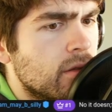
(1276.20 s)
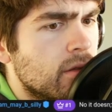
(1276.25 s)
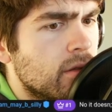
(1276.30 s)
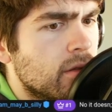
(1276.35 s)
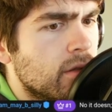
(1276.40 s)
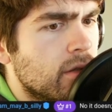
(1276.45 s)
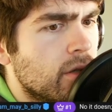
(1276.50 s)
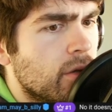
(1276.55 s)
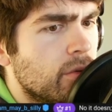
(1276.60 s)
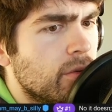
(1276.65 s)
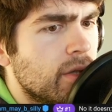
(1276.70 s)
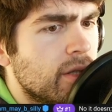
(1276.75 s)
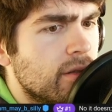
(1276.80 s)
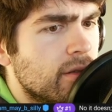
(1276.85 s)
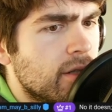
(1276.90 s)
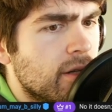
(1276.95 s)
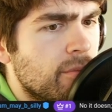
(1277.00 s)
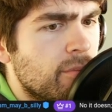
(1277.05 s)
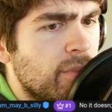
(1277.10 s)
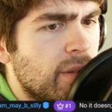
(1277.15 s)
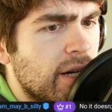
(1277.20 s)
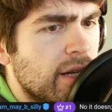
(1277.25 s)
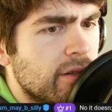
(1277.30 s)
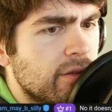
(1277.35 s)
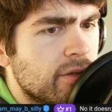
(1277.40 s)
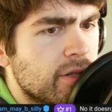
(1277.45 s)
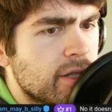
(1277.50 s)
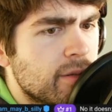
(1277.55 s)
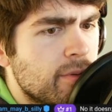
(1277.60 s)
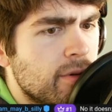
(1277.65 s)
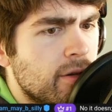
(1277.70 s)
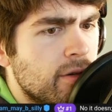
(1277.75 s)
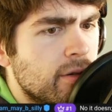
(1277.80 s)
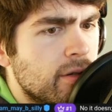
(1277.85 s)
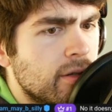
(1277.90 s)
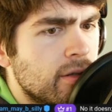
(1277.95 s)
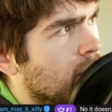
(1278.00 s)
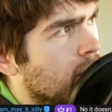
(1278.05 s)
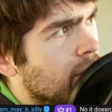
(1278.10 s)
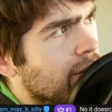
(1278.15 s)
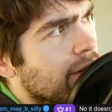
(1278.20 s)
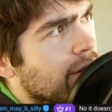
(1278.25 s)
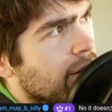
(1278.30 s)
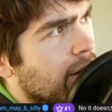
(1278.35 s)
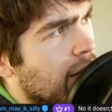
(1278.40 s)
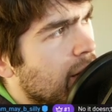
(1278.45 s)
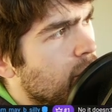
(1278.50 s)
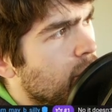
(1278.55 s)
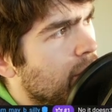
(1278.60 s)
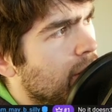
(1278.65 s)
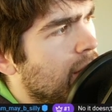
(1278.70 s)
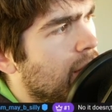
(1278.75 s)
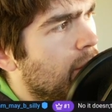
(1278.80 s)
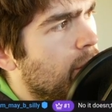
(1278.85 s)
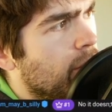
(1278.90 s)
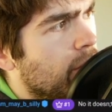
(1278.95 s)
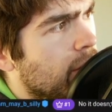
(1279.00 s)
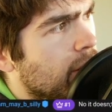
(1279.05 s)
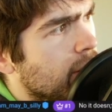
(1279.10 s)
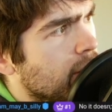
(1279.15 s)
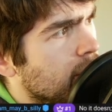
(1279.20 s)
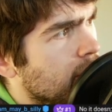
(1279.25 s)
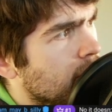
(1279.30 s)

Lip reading: Code compiler explorer? That will help, right?